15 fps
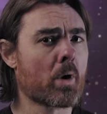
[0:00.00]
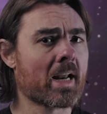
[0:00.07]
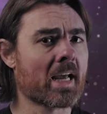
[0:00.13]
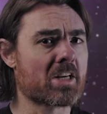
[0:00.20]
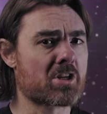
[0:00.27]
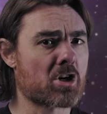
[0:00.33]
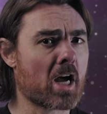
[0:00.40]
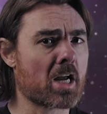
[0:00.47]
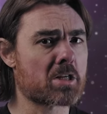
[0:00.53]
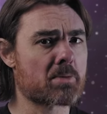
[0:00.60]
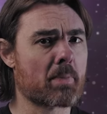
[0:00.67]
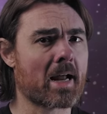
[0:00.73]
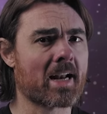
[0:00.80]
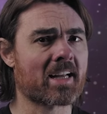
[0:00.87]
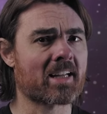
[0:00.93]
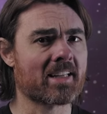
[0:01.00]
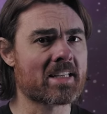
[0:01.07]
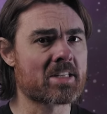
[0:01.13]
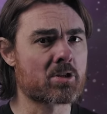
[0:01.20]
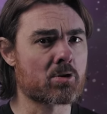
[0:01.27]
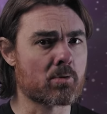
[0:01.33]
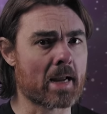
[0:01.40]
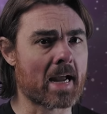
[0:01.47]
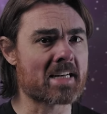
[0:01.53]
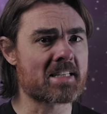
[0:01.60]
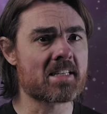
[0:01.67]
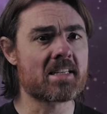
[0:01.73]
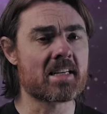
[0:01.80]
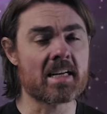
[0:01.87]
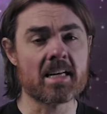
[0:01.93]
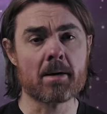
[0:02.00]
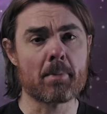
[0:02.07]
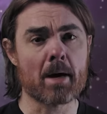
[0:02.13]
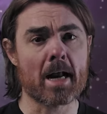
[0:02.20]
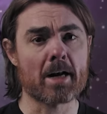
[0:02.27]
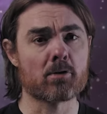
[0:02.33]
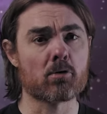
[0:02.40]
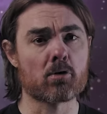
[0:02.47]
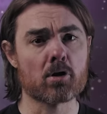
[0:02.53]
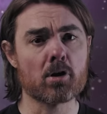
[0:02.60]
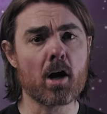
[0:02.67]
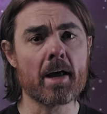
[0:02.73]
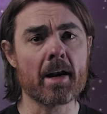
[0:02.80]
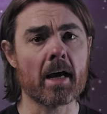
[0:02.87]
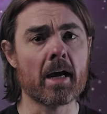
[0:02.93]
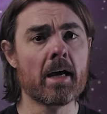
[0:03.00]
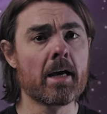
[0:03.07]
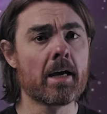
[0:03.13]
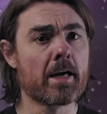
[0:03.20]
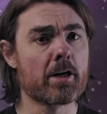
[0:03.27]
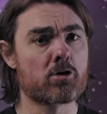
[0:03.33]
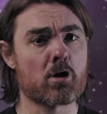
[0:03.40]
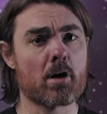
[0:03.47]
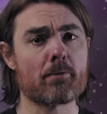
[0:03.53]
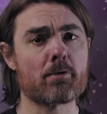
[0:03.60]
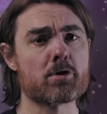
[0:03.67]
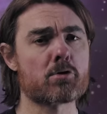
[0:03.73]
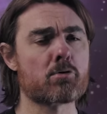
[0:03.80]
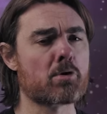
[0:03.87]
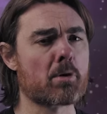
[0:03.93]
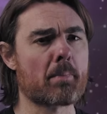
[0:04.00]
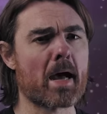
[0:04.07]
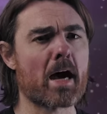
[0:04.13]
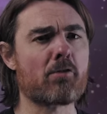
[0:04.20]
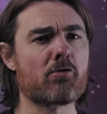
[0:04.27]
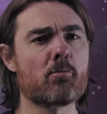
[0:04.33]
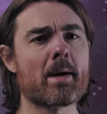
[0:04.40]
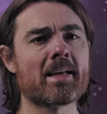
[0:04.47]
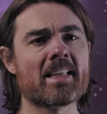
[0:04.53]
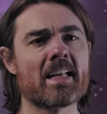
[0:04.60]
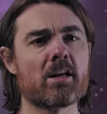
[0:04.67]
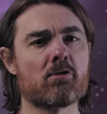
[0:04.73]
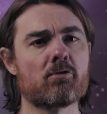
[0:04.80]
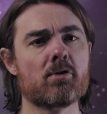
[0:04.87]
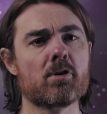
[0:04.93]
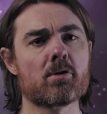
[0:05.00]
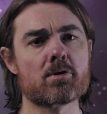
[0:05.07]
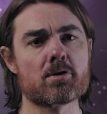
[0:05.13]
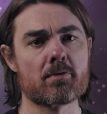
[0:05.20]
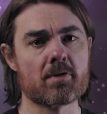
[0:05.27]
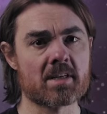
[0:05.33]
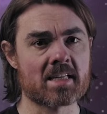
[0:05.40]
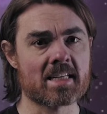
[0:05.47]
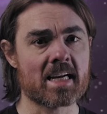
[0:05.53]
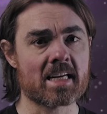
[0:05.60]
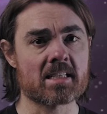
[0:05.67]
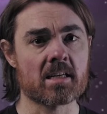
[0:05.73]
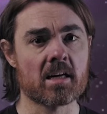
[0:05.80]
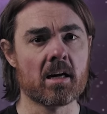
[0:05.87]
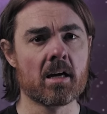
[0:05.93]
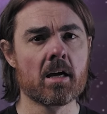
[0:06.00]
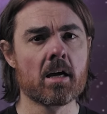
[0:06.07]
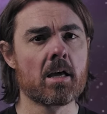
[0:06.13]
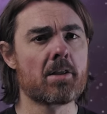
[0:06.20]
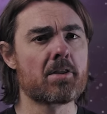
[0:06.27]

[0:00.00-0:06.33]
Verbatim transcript: When a charged particle is created in a particle collider, it travels through the powerful magnetic fields of the detector.